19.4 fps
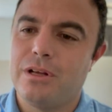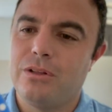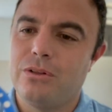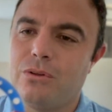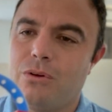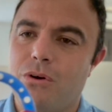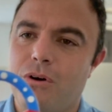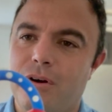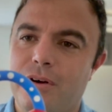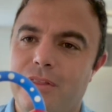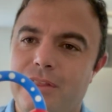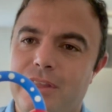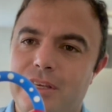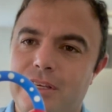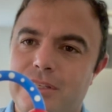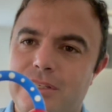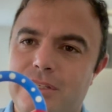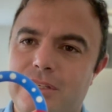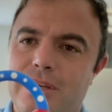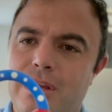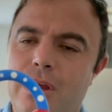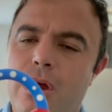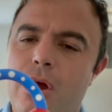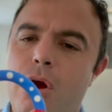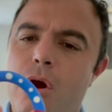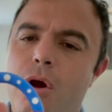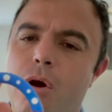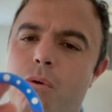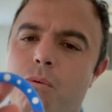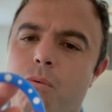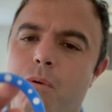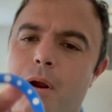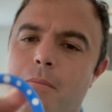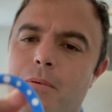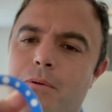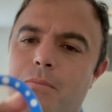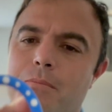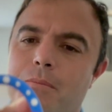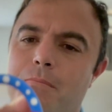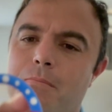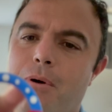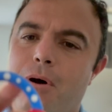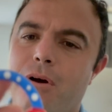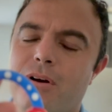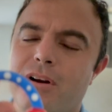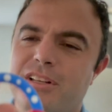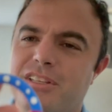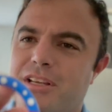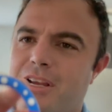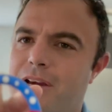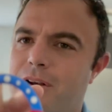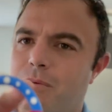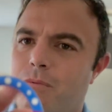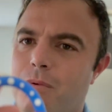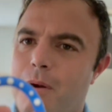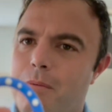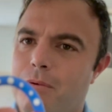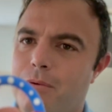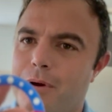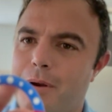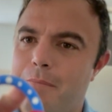along this rubber part. It's kind of rubbery,